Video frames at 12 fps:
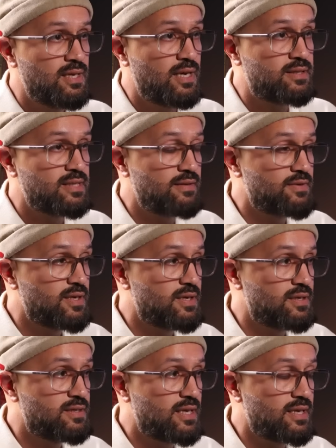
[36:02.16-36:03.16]
I think
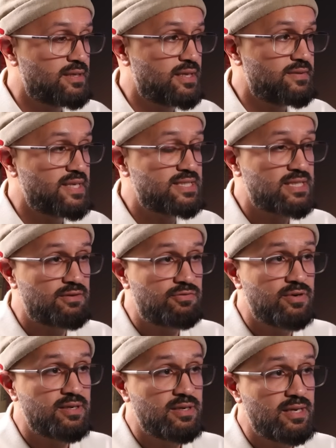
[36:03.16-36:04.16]
that they
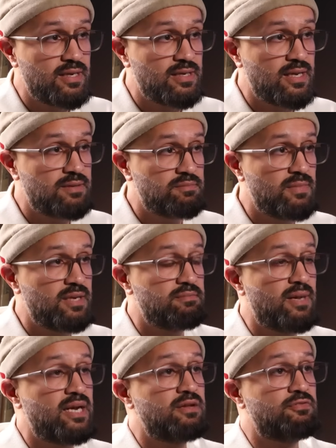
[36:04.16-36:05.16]
suffer in
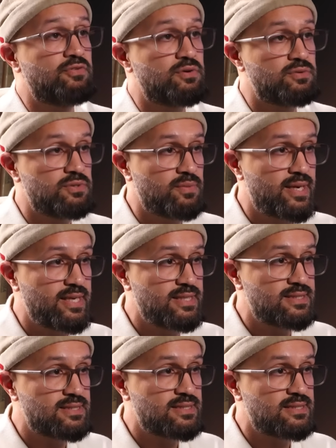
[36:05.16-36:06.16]
manifold
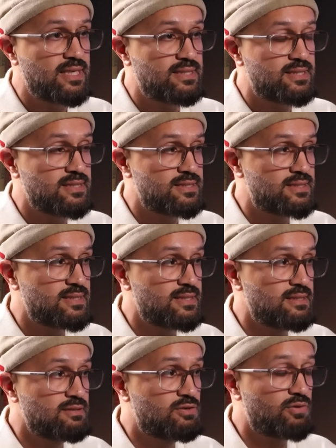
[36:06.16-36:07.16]
ways that does
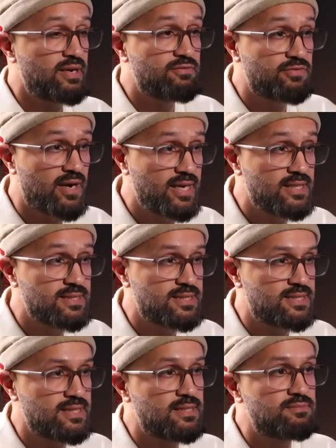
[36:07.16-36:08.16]
great
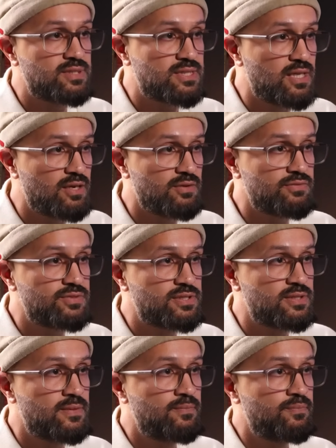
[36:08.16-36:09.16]
violence to themselves.